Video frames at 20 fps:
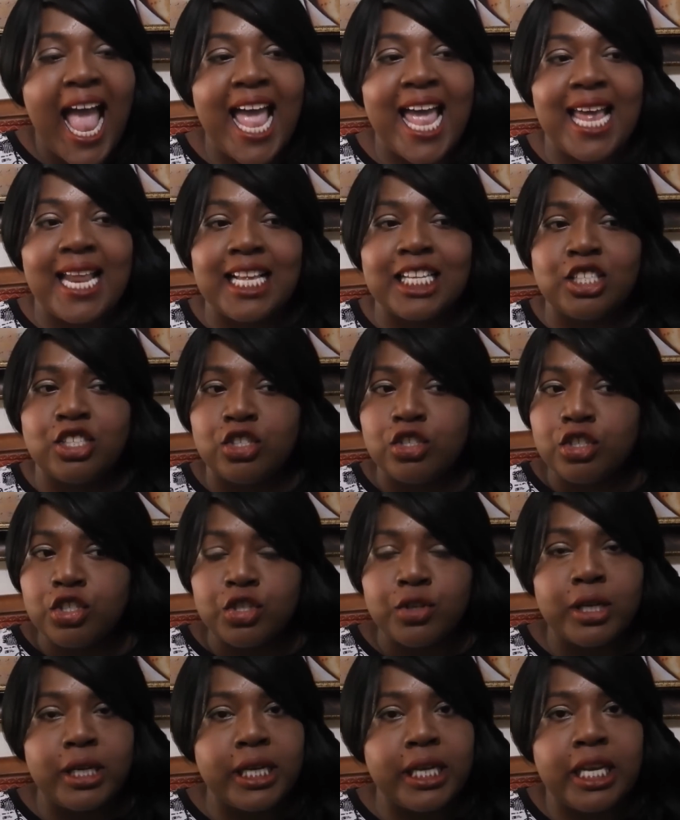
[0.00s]
and it's
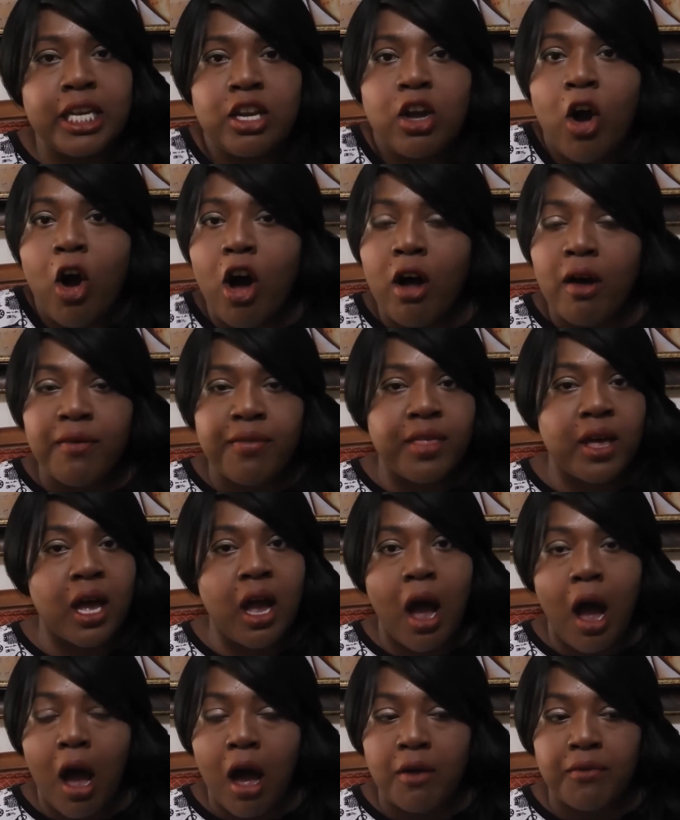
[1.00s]
usually off the
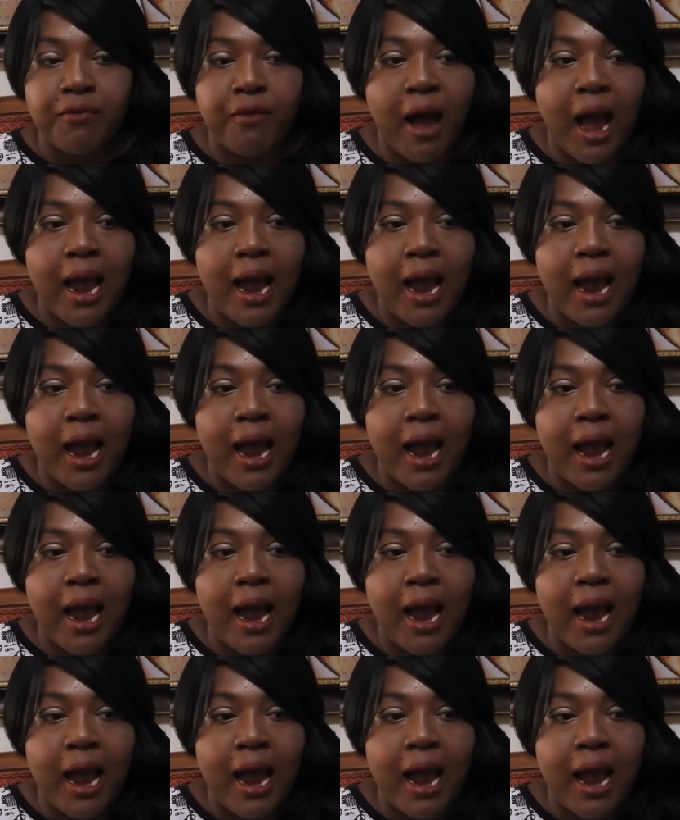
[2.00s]
cuff.